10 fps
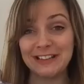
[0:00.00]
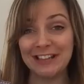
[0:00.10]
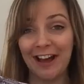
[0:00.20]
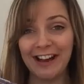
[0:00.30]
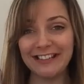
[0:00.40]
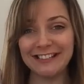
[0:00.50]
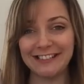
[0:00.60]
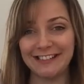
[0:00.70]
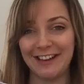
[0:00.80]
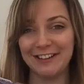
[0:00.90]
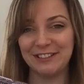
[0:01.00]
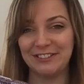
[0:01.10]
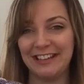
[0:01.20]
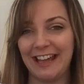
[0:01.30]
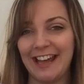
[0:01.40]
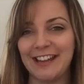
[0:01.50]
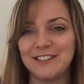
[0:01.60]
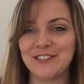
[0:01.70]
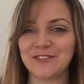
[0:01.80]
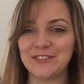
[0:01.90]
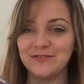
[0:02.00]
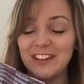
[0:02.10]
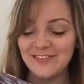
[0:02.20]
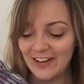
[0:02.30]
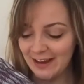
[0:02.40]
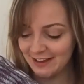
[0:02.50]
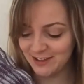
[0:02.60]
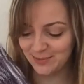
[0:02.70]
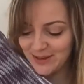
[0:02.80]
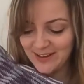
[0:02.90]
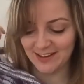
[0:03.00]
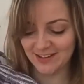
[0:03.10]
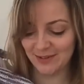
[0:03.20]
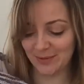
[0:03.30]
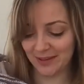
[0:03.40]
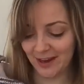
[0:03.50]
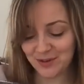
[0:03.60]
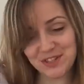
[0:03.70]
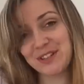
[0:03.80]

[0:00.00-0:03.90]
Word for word: went to Iceland last weekend with my husband without